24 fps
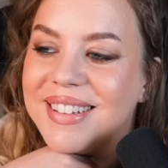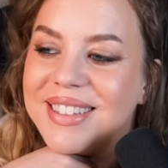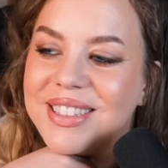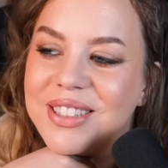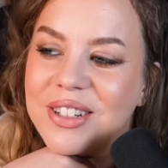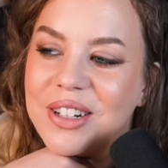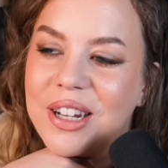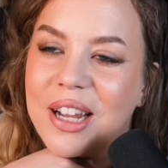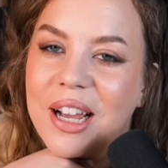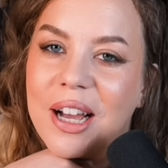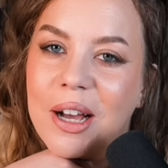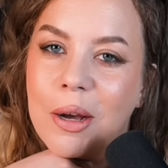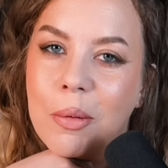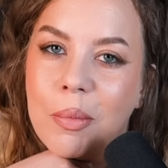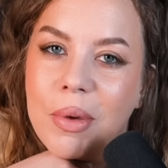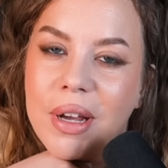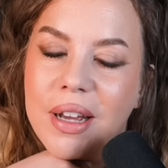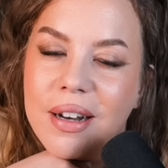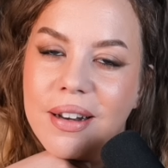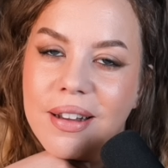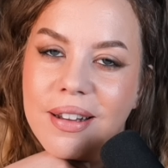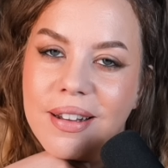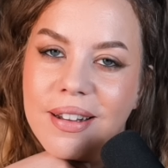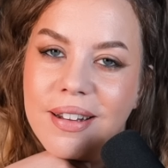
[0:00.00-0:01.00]
So yeah,
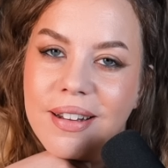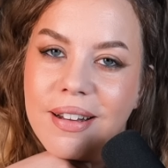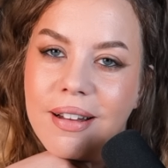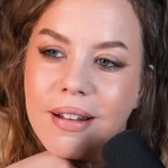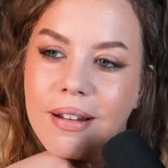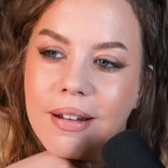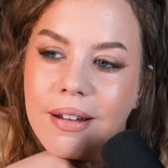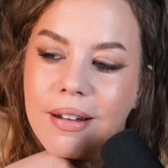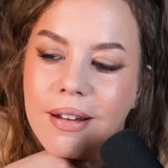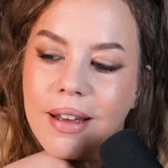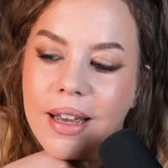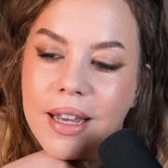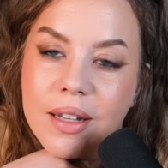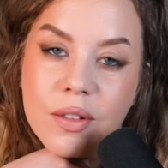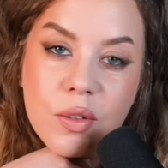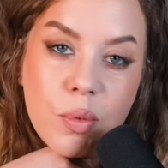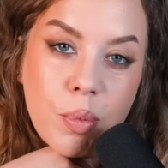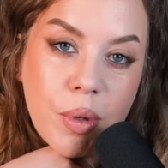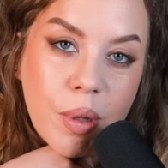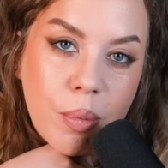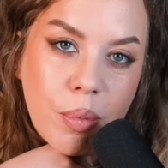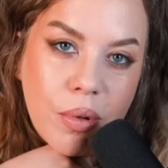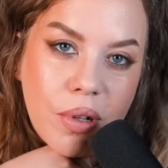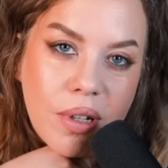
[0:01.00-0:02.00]
Amanda uh, hates
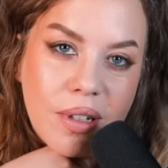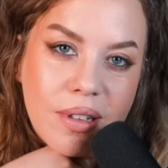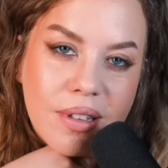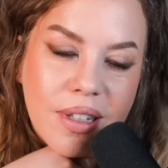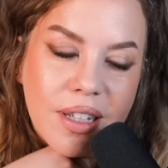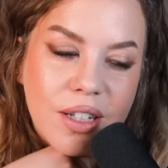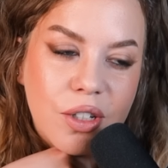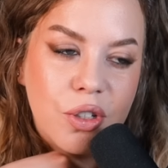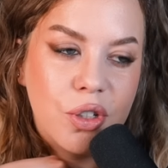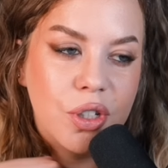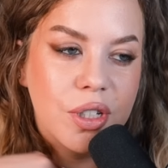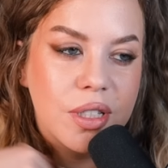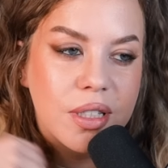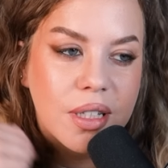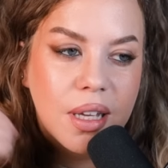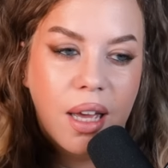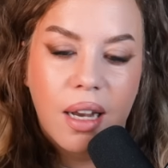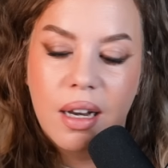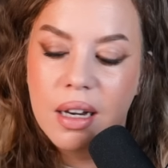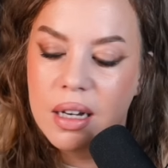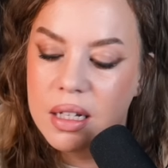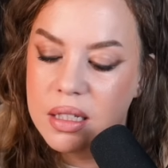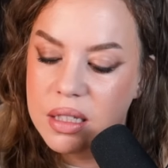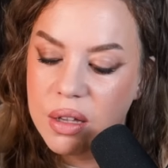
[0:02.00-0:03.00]
people, like she
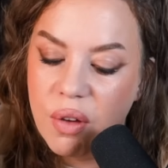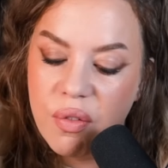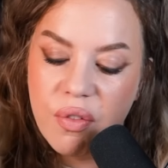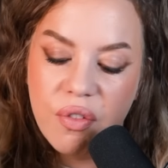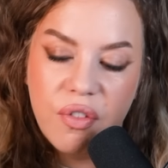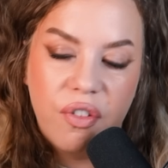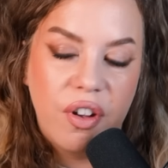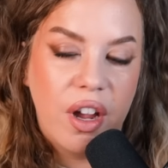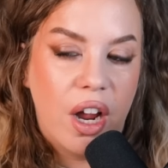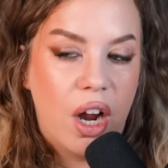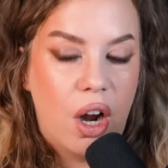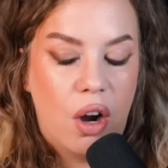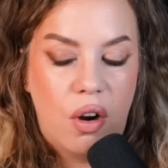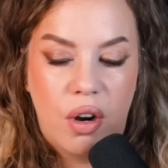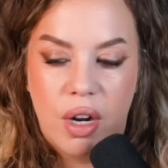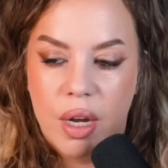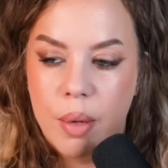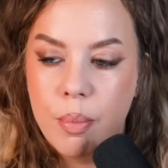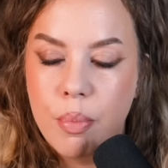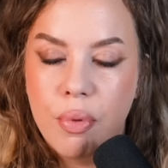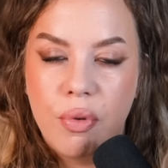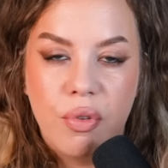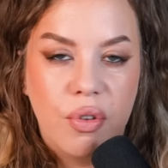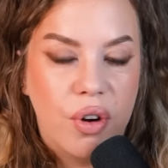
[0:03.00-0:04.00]
said, and it's a
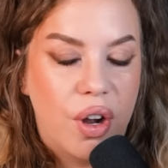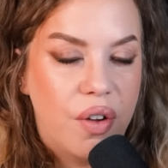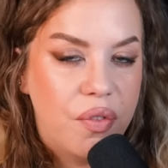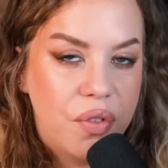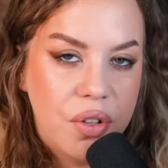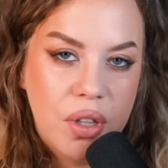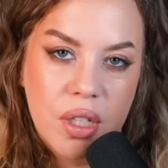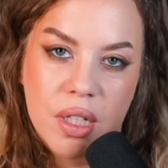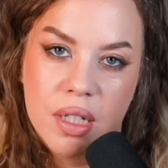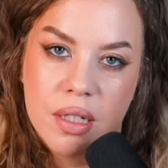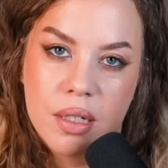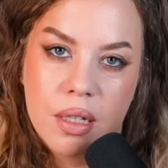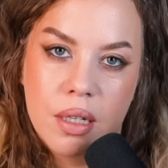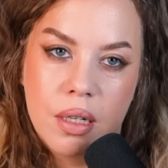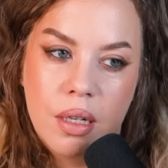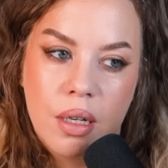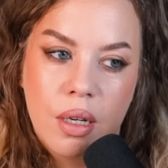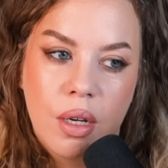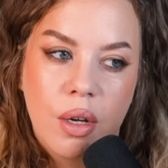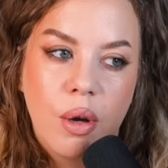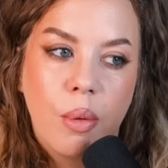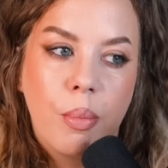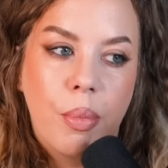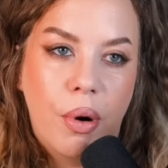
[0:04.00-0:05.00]
very prevalent
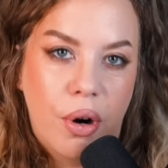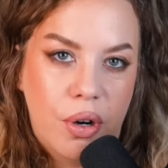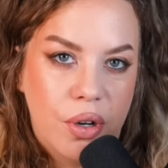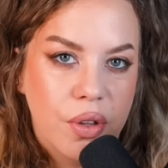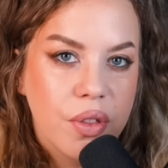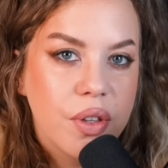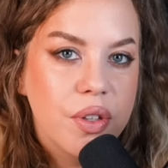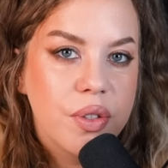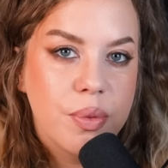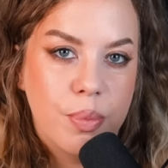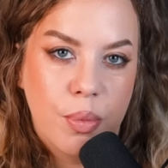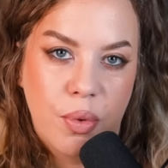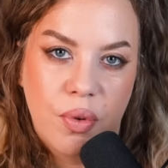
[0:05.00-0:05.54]
part of this